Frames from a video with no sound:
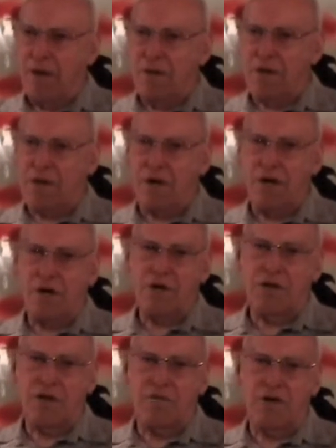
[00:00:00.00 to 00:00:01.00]
the
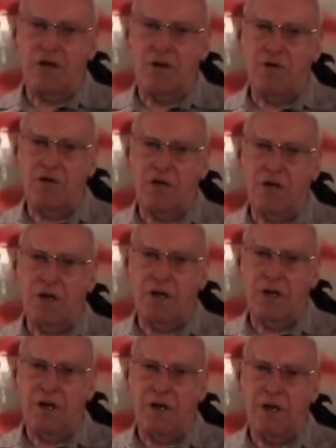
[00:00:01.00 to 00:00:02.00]
currents of the ocean.
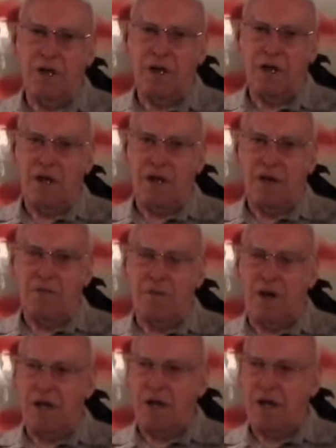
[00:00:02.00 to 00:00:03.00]

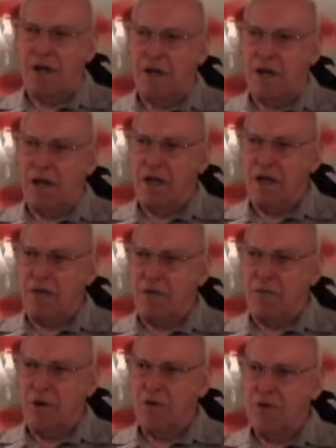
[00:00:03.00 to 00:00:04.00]
But
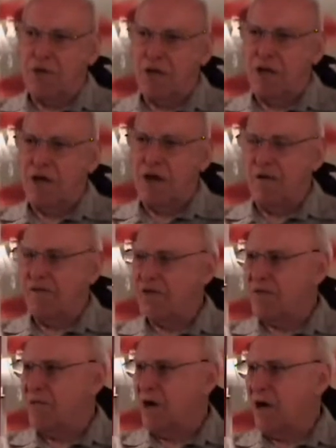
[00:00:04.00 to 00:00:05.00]
supposedly off
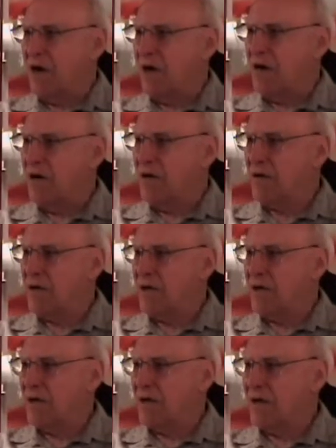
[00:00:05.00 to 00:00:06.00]
Samar, you
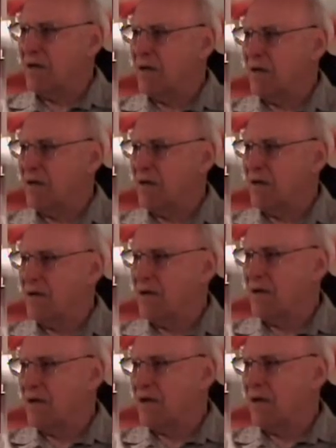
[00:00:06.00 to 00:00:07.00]
get the
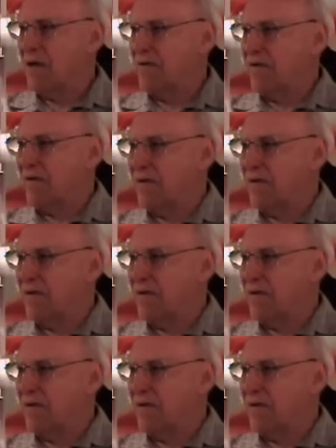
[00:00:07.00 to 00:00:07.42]
Gulf